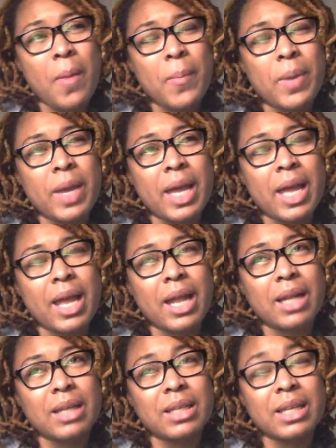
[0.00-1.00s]
But
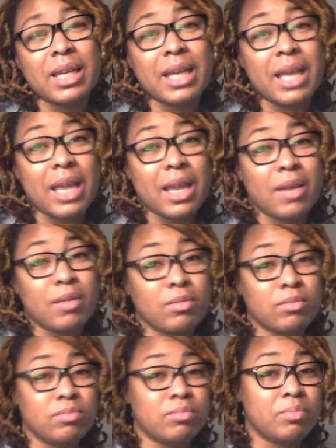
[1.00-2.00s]

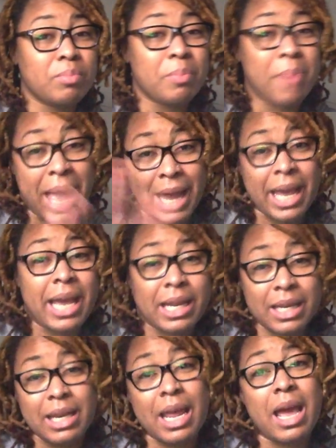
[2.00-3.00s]
looking back at
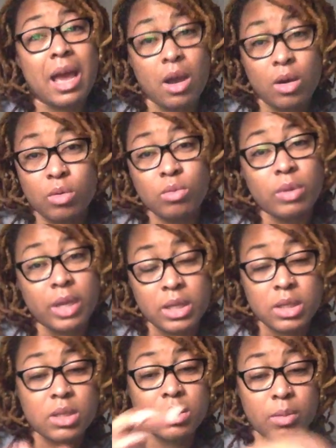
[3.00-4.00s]
it now,
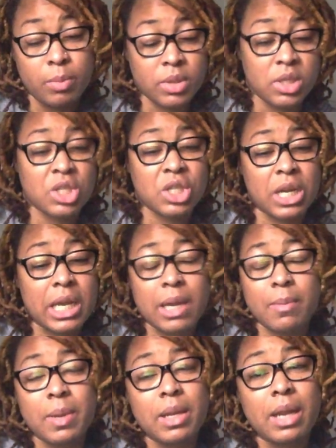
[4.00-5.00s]
in the position I
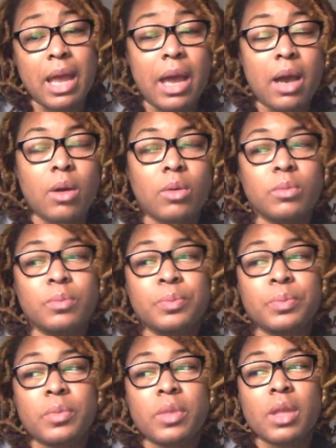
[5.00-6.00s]
am in now,
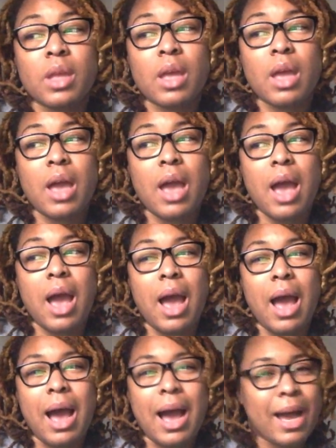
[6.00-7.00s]

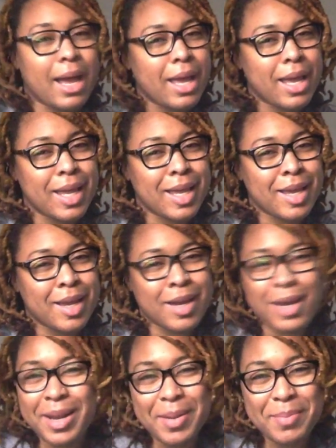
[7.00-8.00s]
I
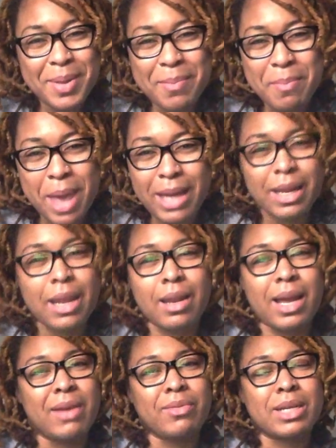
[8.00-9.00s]
couldn't be mad at
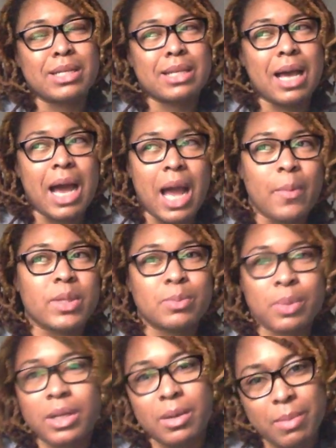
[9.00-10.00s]
life because I was
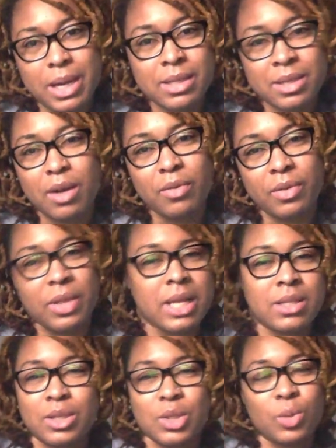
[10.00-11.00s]
putting myself in
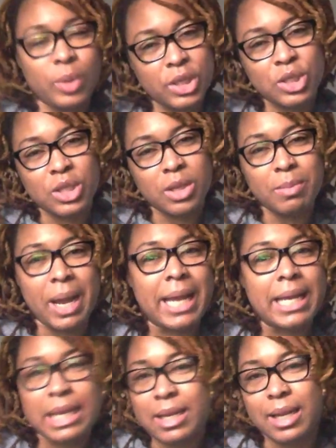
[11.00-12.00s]
that situation
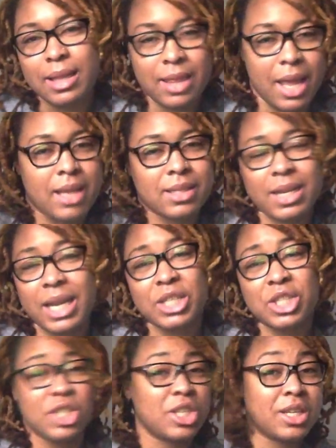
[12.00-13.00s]
by eating things that I
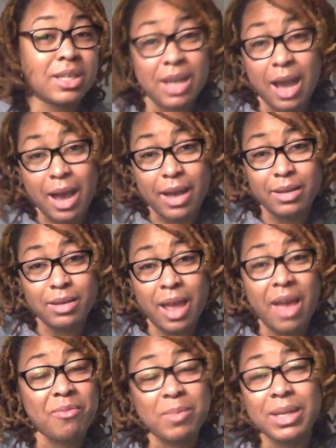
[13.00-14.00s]
should not
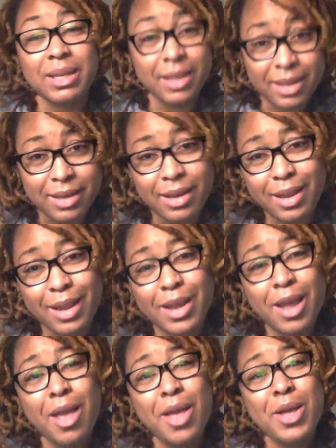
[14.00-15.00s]
have been eating.